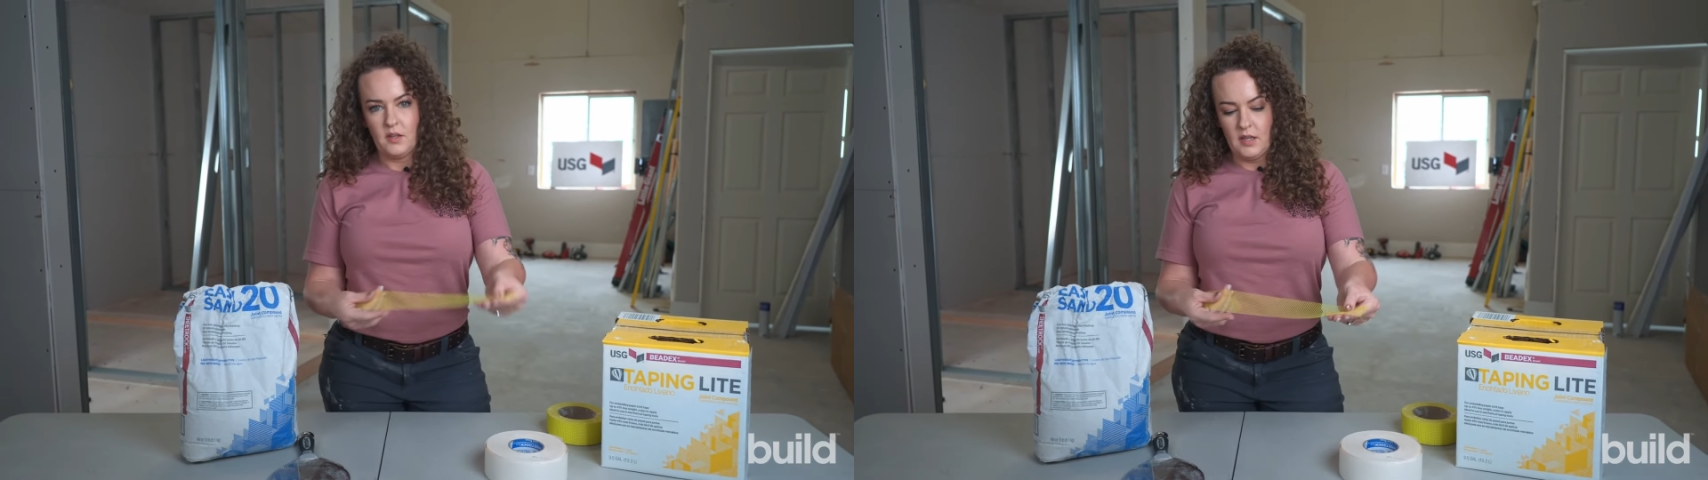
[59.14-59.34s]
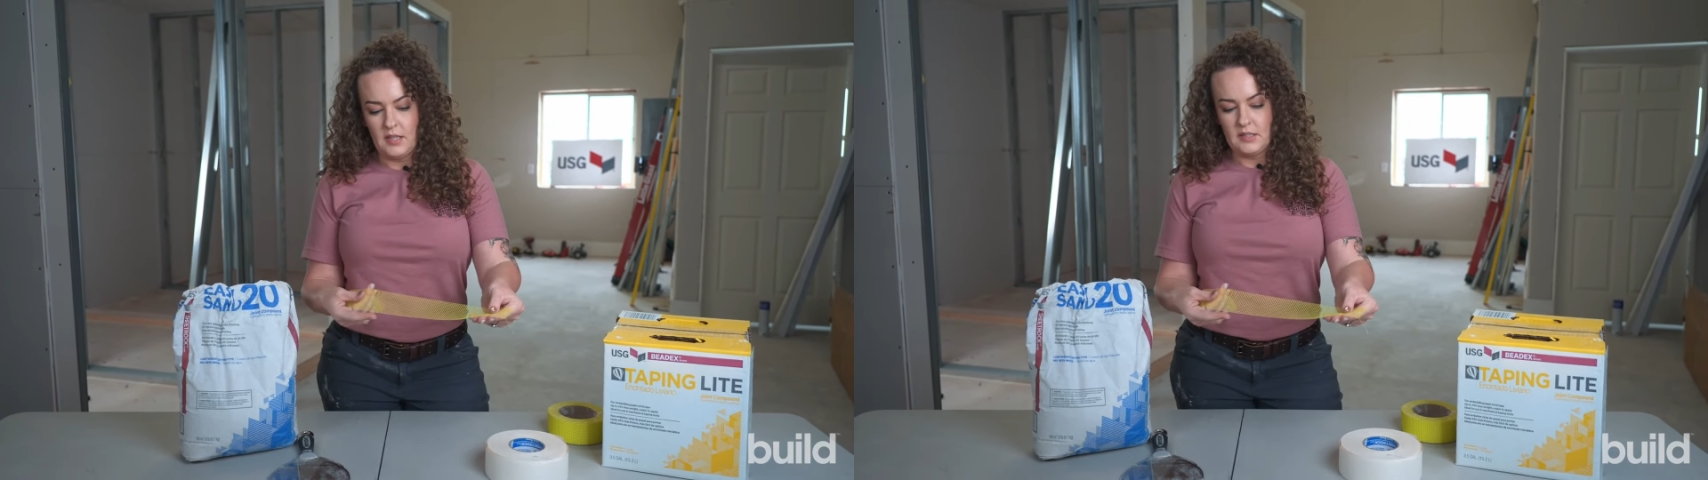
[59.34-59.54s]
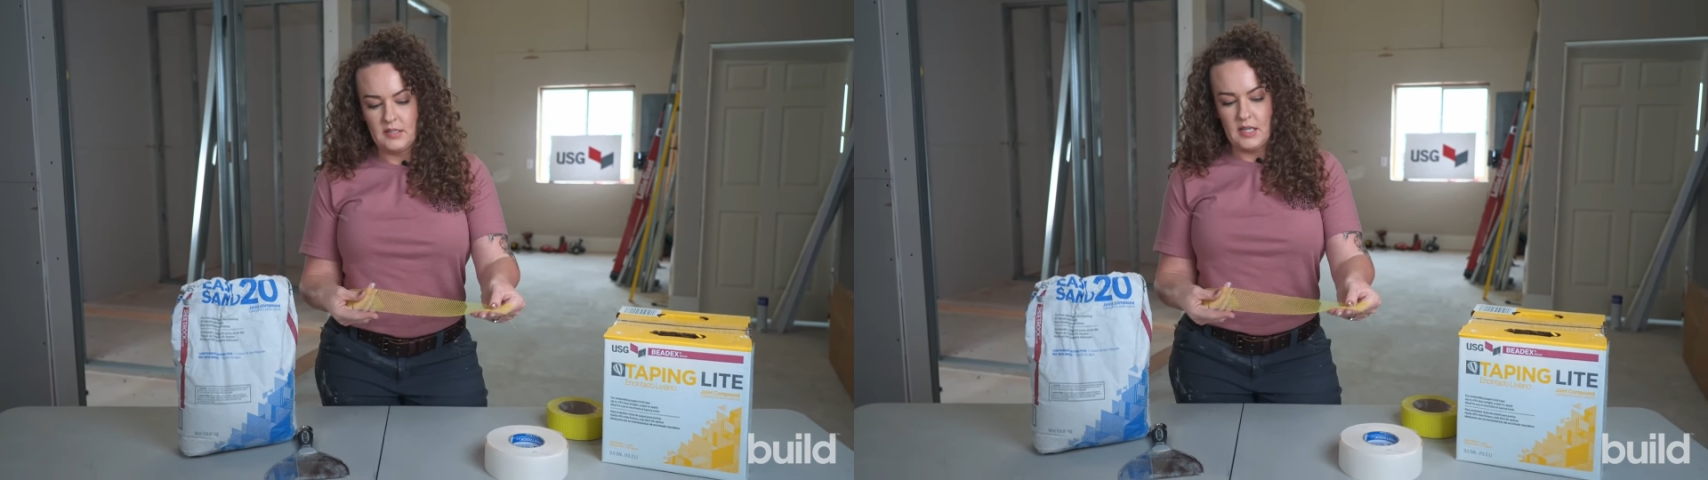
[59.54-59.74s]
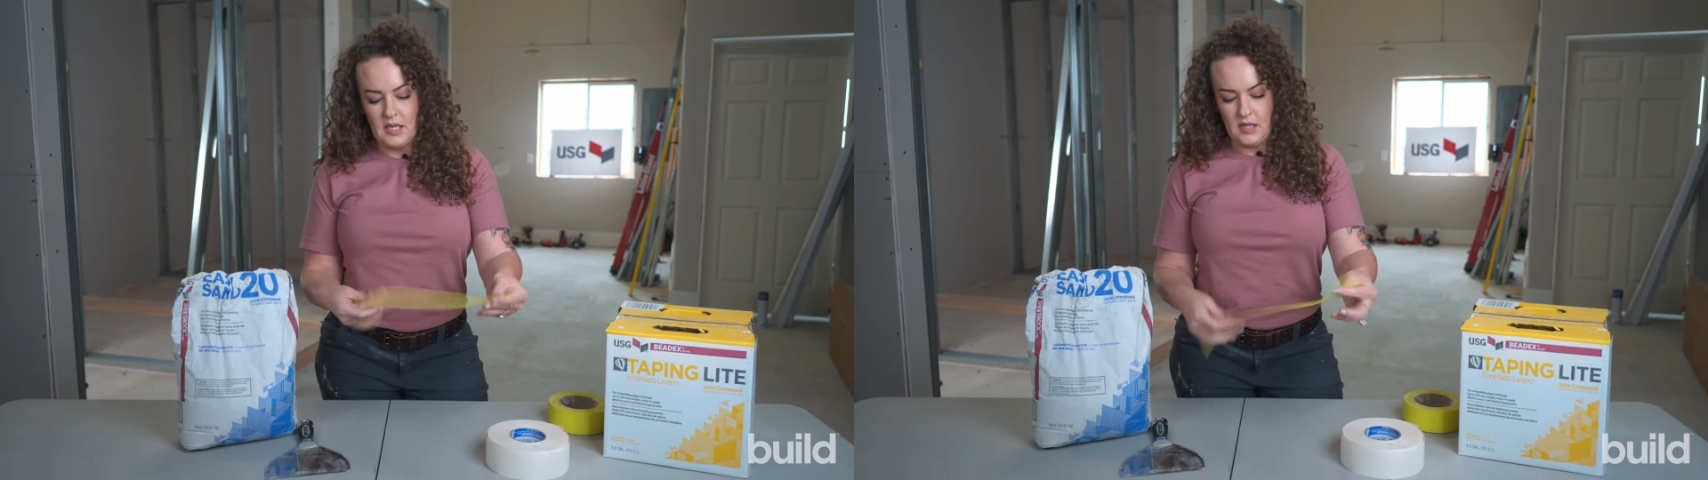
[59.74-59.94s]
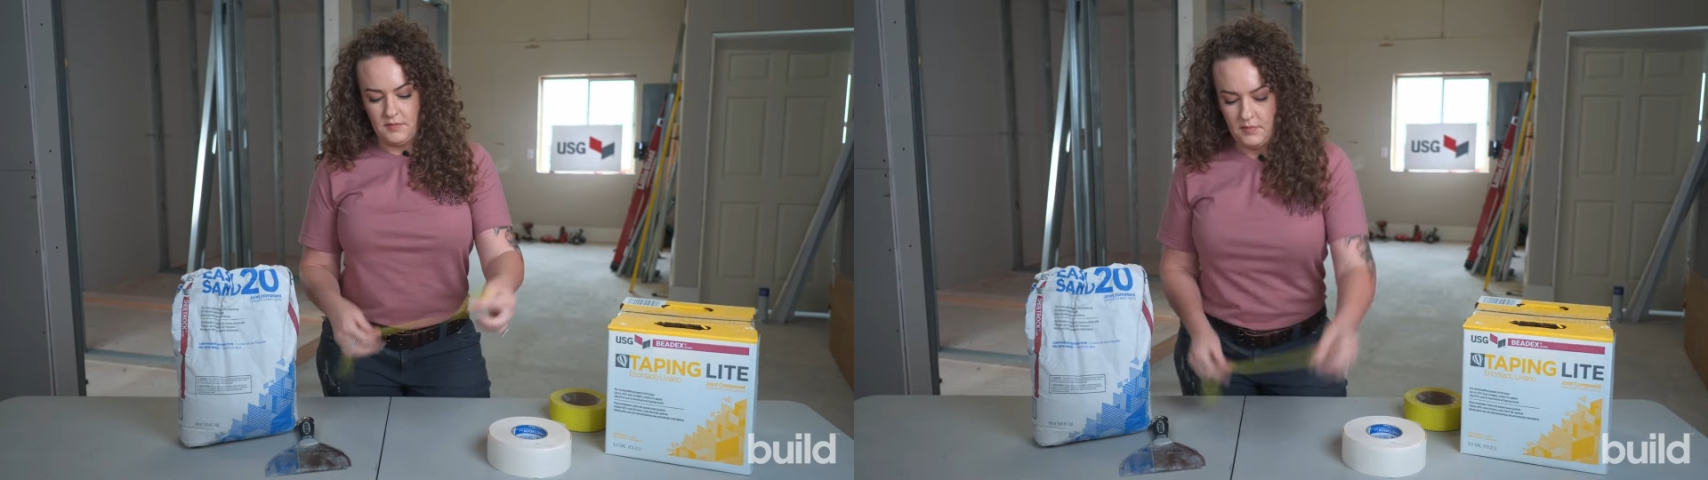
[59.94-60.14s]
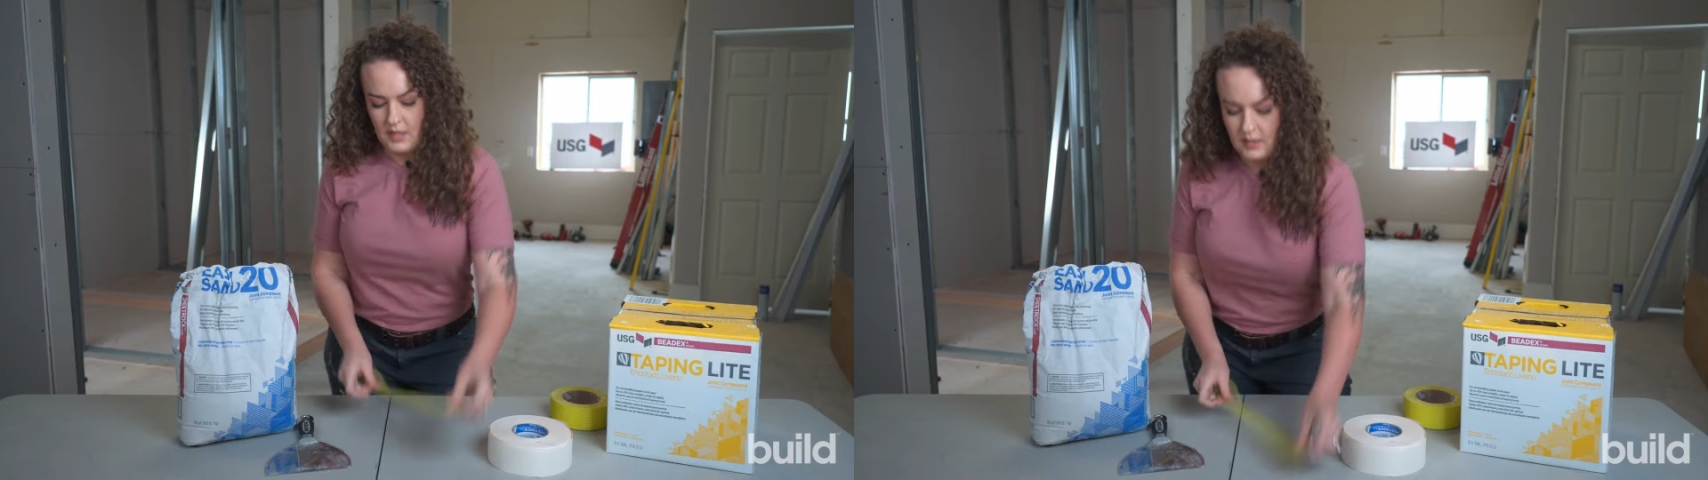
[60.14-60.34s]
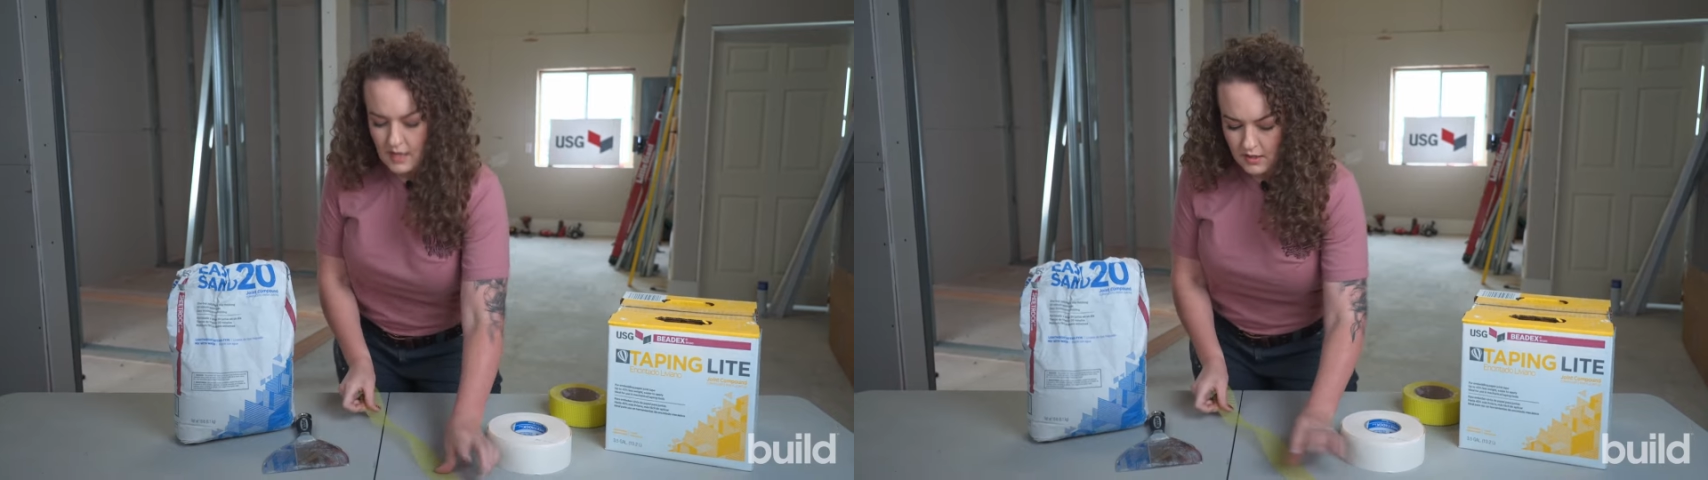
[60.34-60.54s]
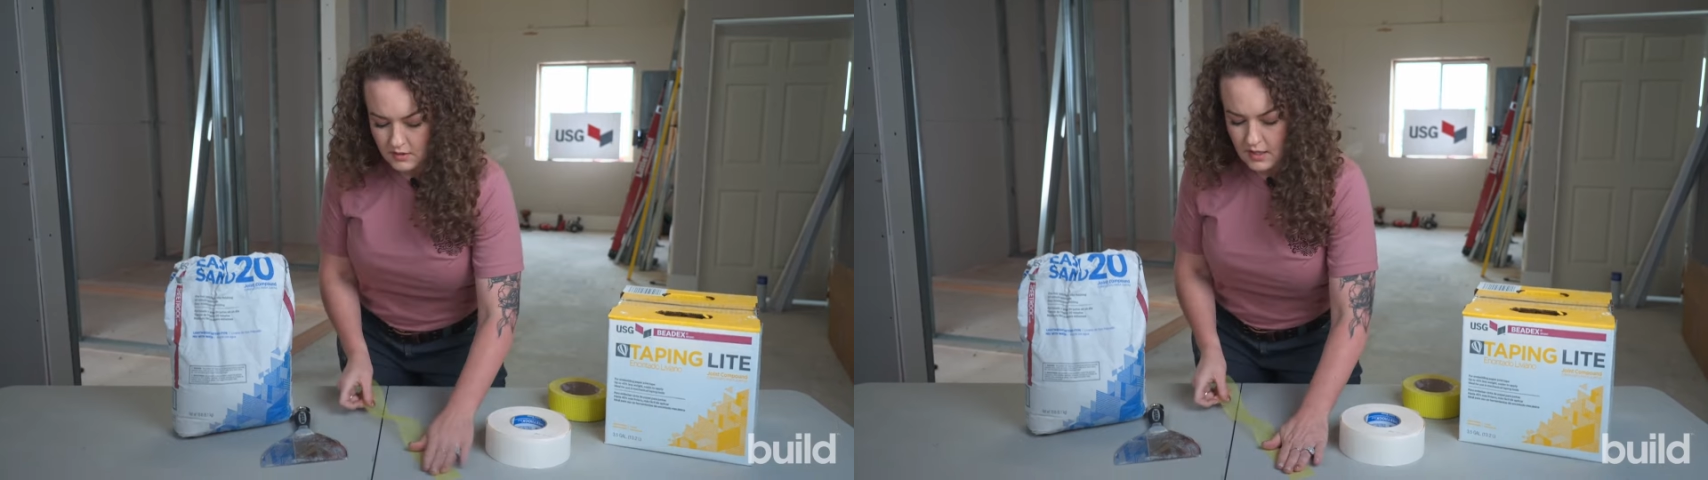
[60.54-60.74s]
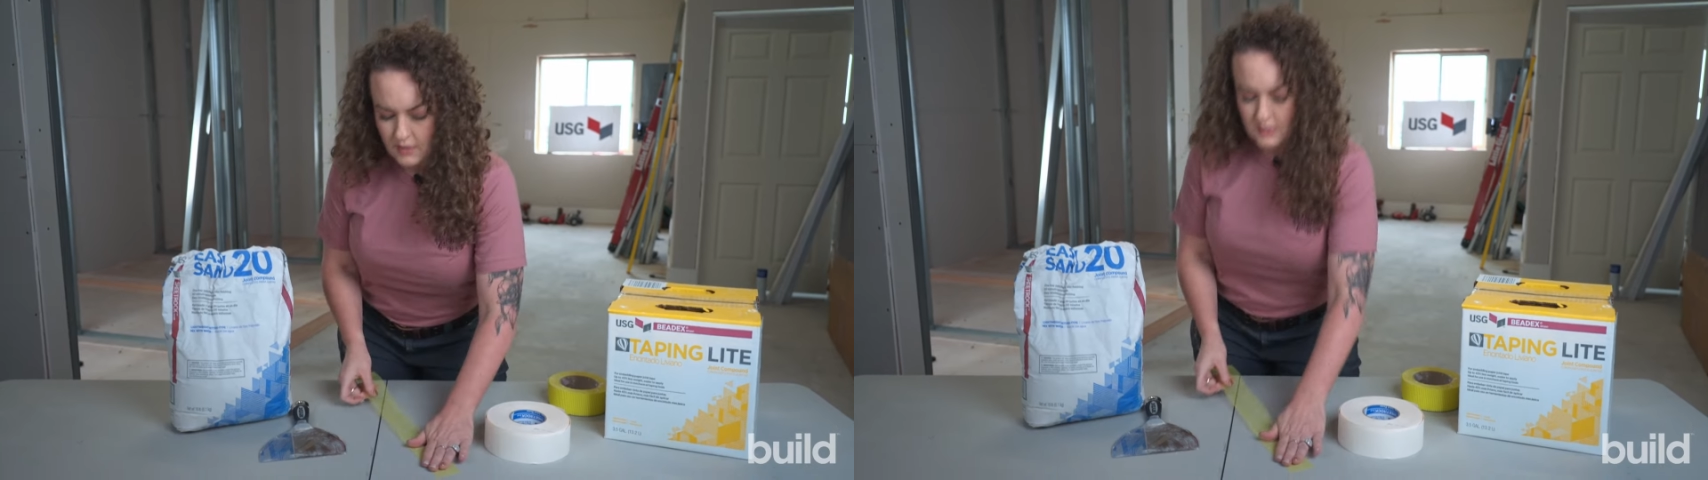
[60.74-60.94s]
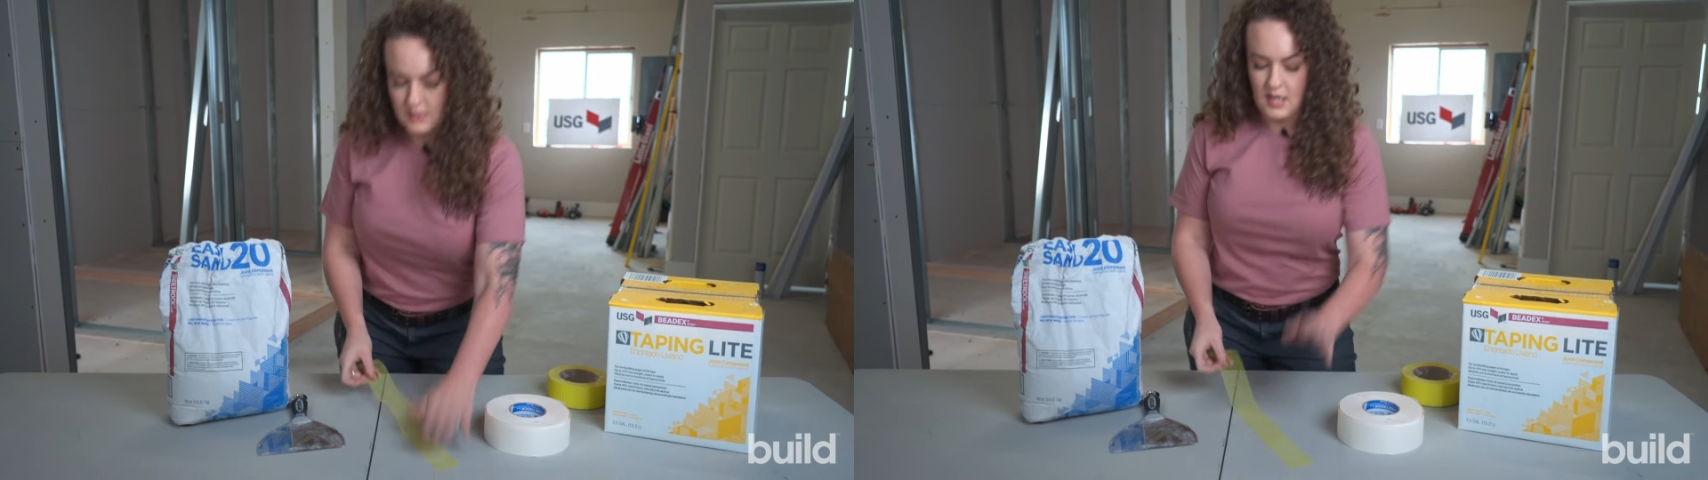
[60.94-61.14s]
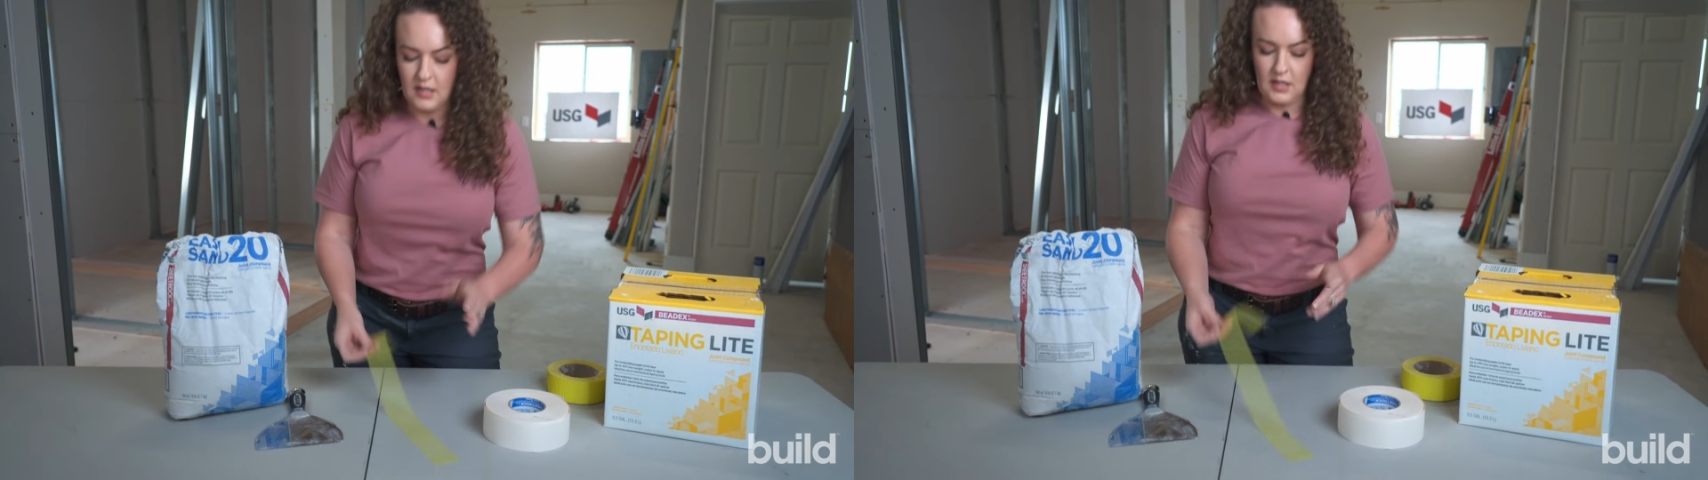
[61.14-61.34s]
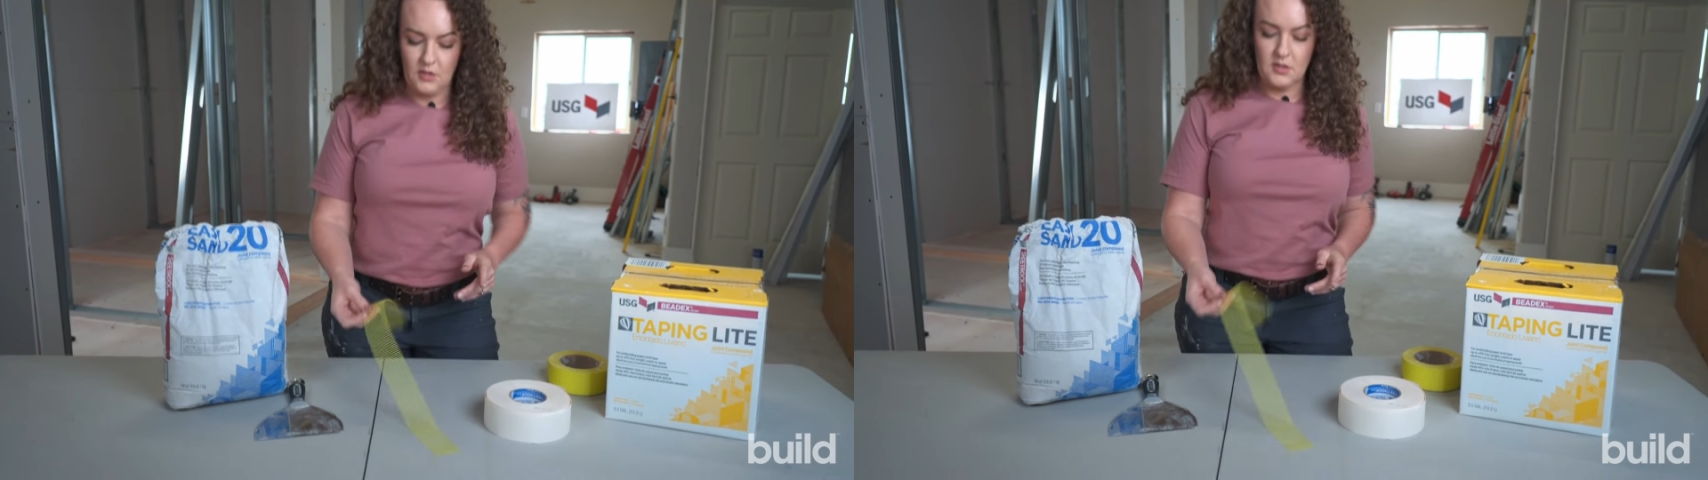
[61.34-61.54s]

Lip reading: it's sticky, like that'll stick, it'll